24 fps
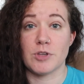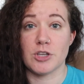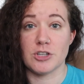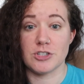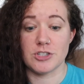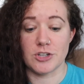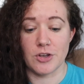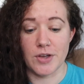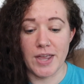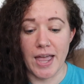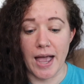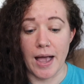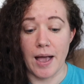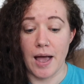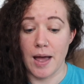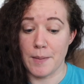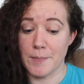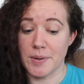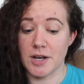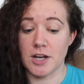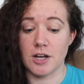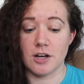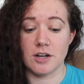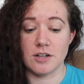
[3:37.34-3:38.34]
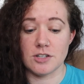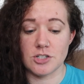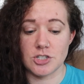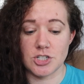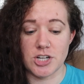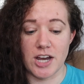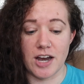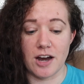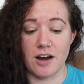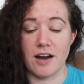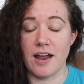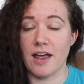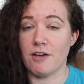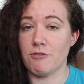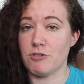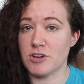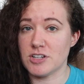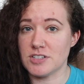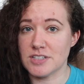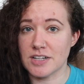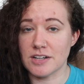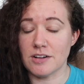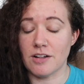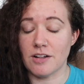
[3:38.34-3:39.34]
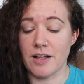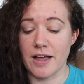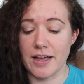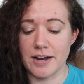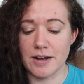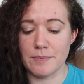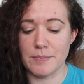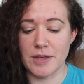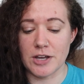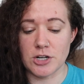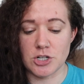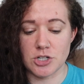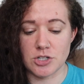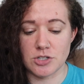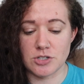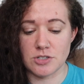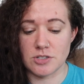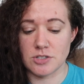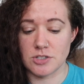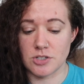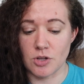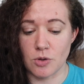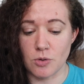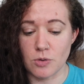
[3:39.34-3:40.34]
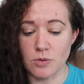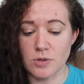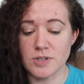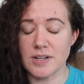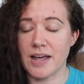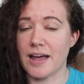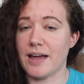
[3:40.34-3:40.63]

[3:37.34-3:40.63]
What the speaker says: So yeah, I'm gonna share every single item that's sold.